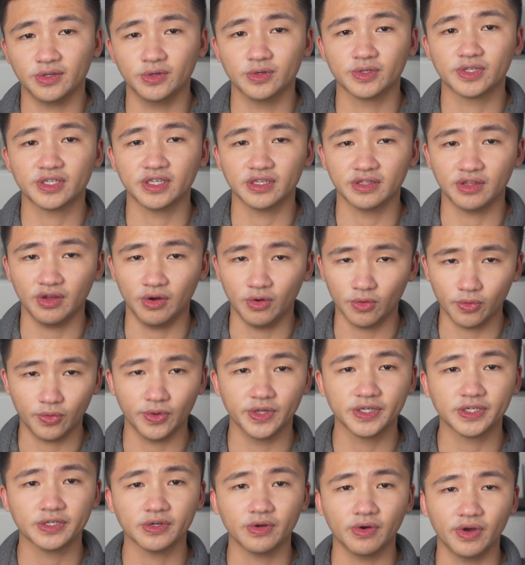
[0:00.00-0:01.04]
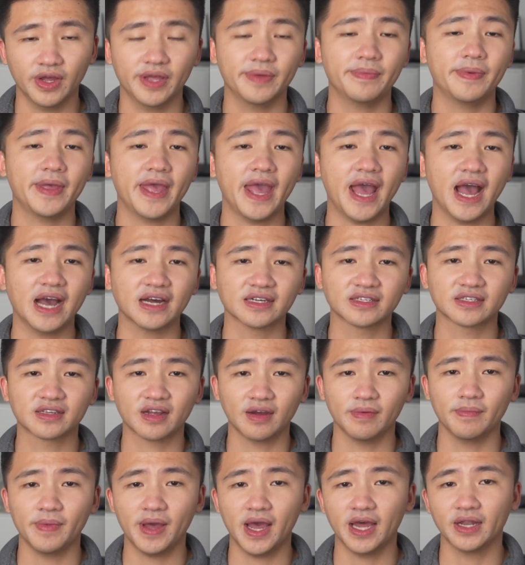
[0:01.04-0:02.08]
using the original APX
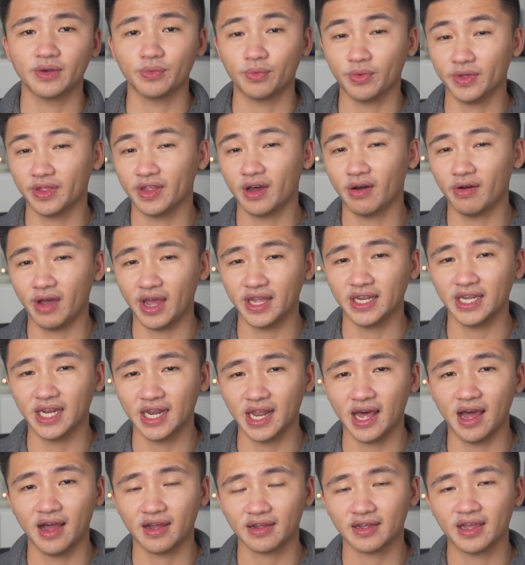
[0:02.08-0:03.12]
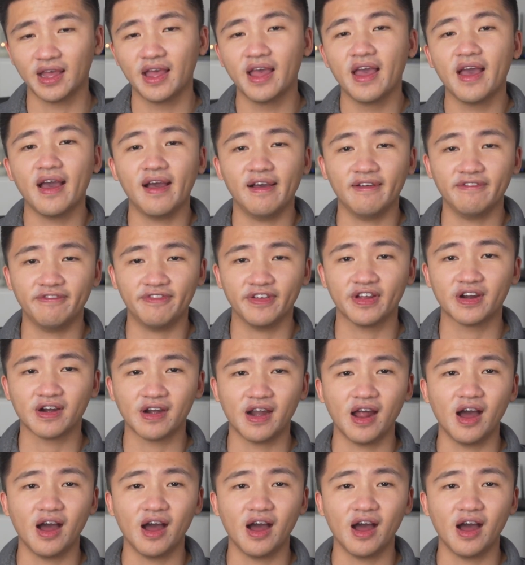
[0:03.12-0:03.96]
command without any luck and figure